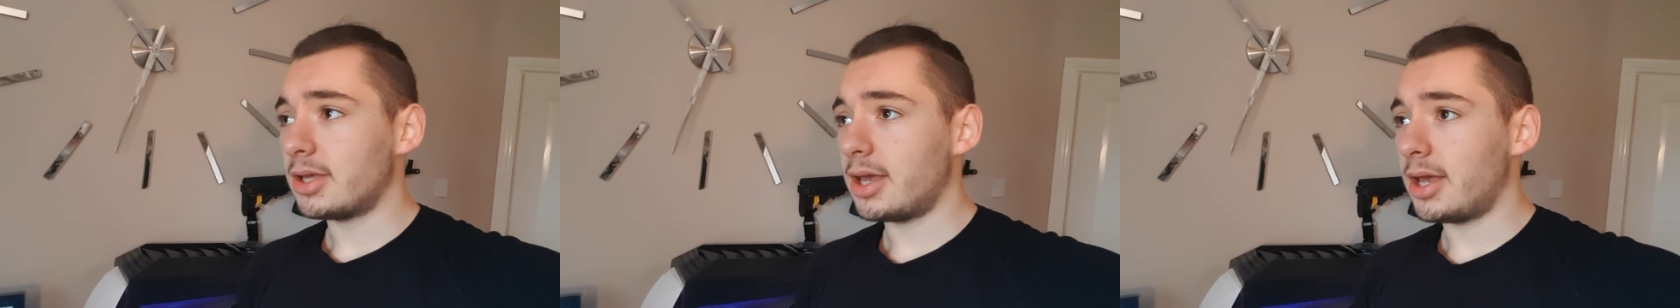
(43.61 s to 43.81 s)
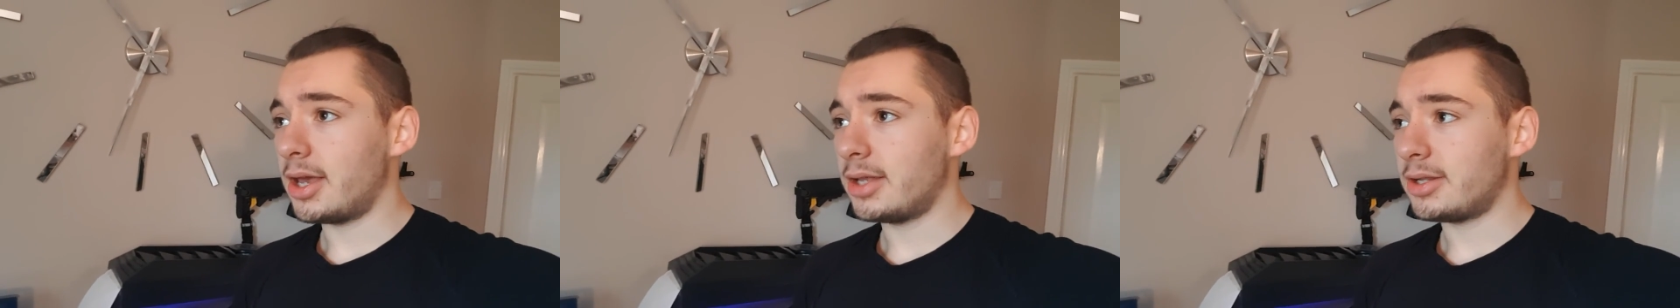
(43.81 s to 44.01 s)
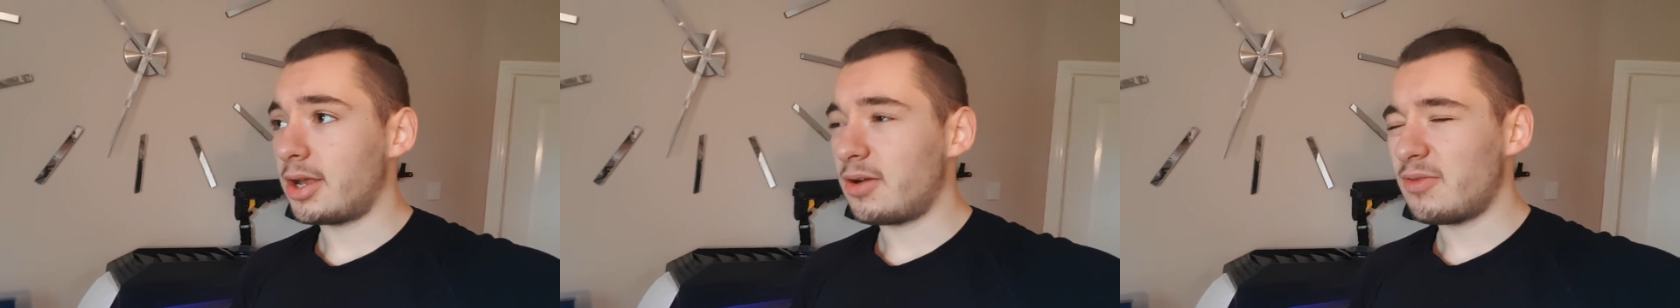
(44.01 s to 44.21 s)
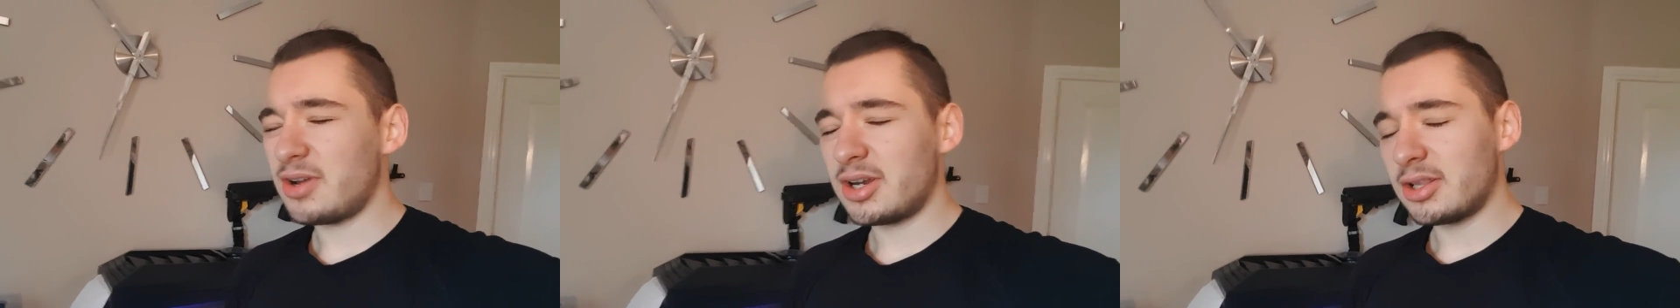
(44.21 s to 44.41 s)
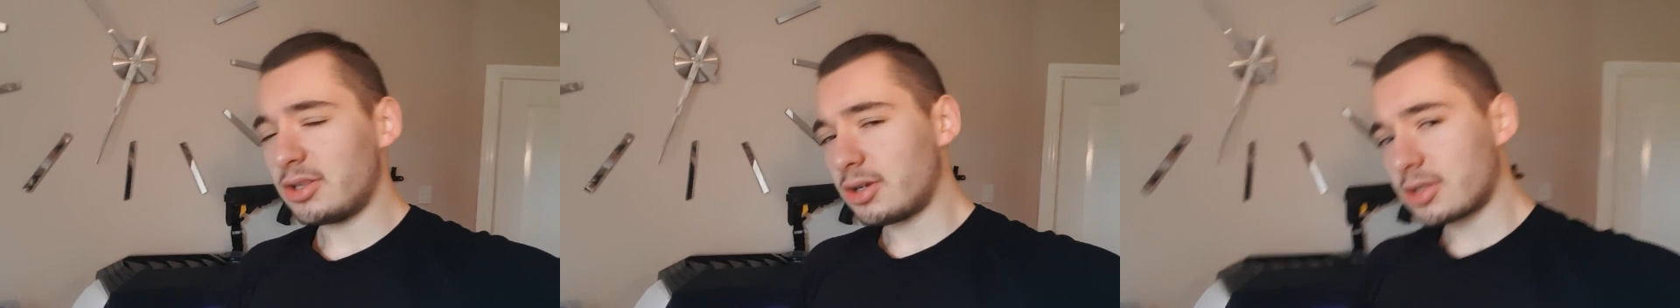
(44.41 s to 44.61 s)
And I
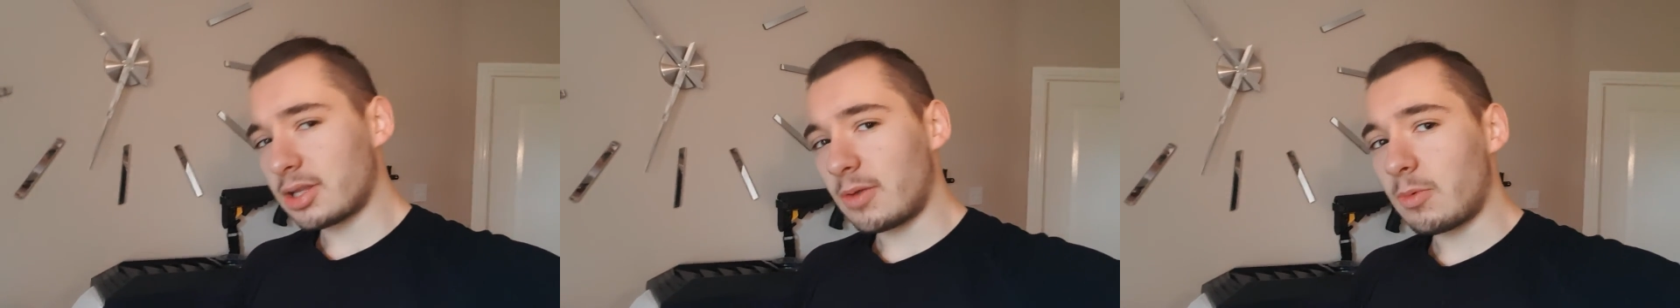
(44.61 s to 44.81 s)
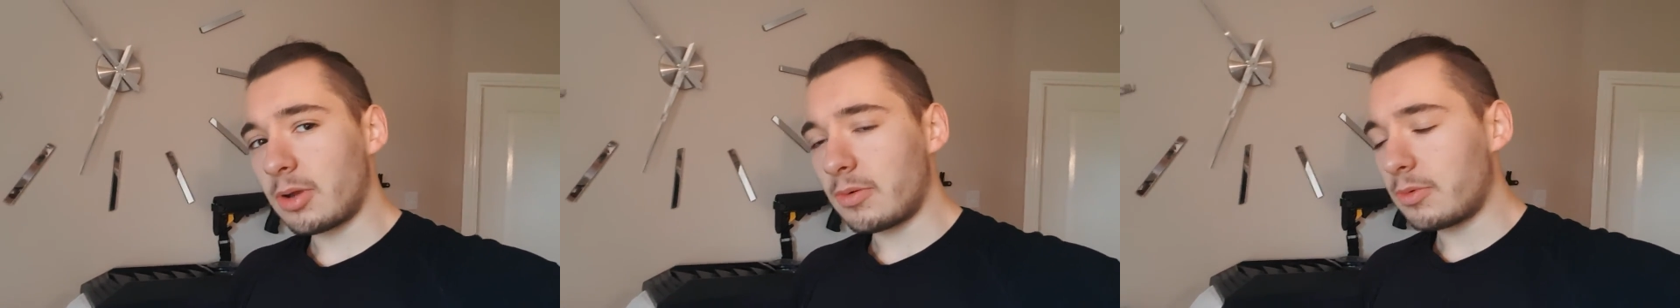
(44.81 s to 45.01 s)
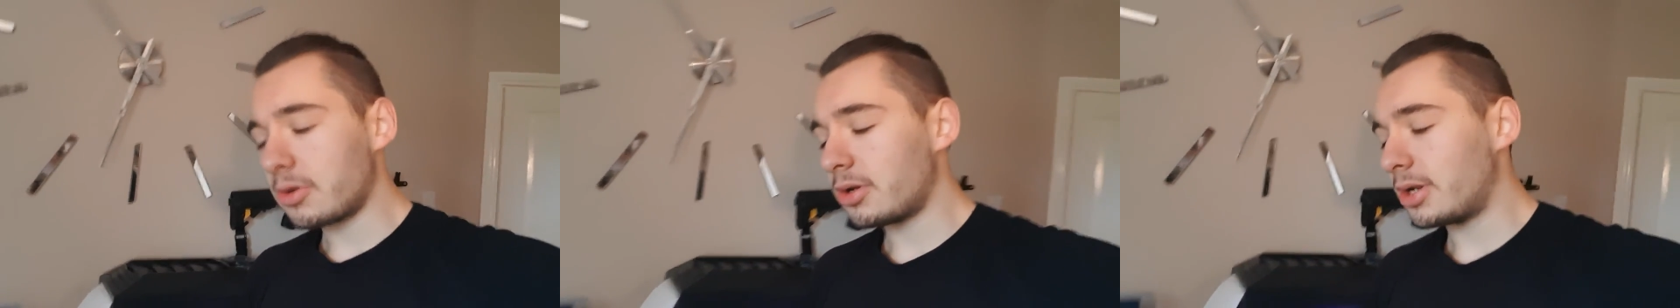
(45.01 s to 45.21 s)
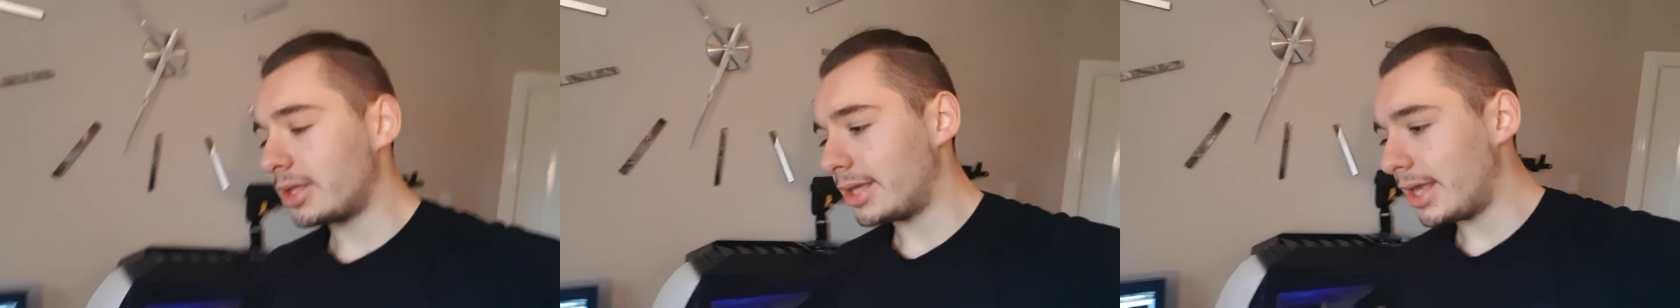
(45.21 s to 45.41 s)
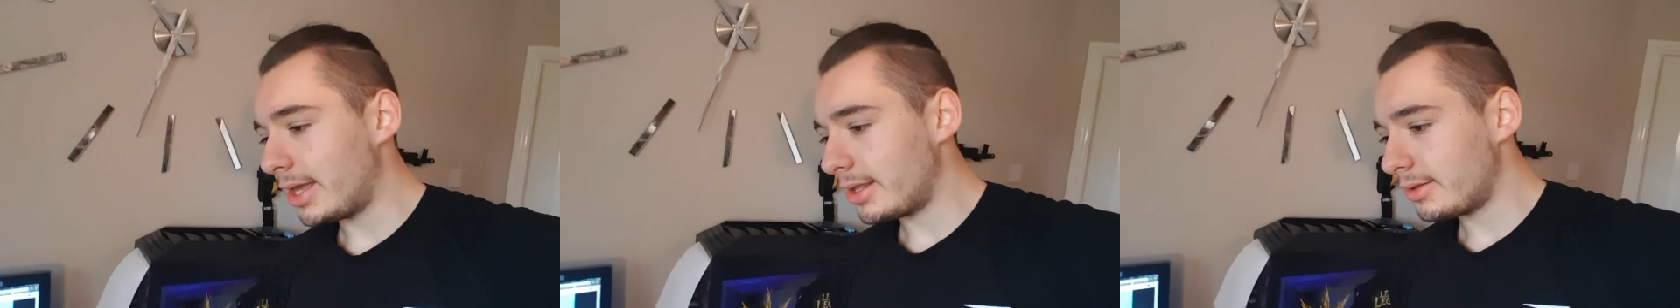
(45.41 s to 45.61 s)
already looked at what I'm gonna
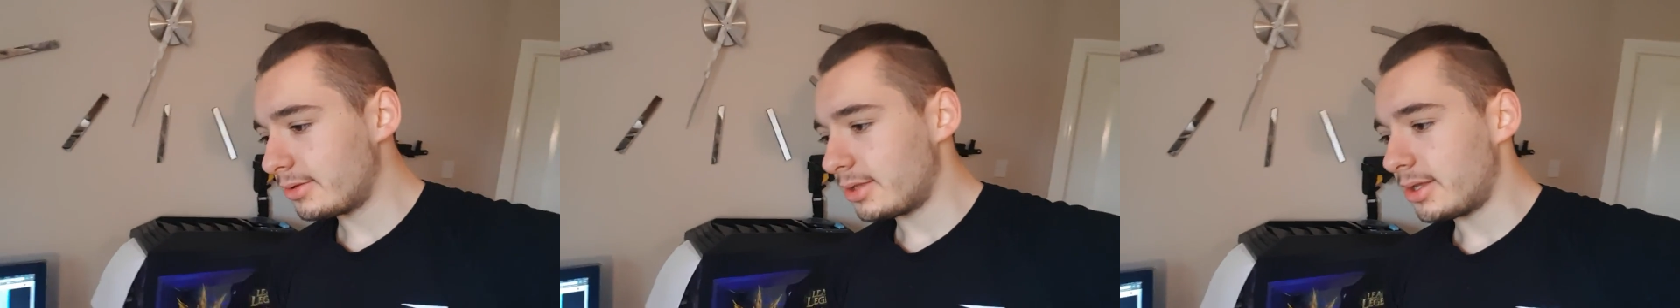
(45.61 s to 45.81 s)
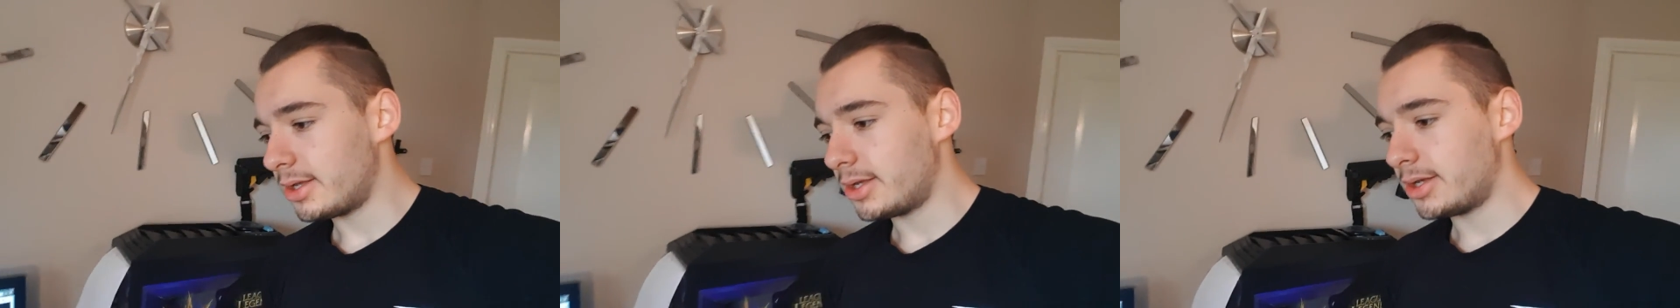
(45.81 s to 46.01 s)
get.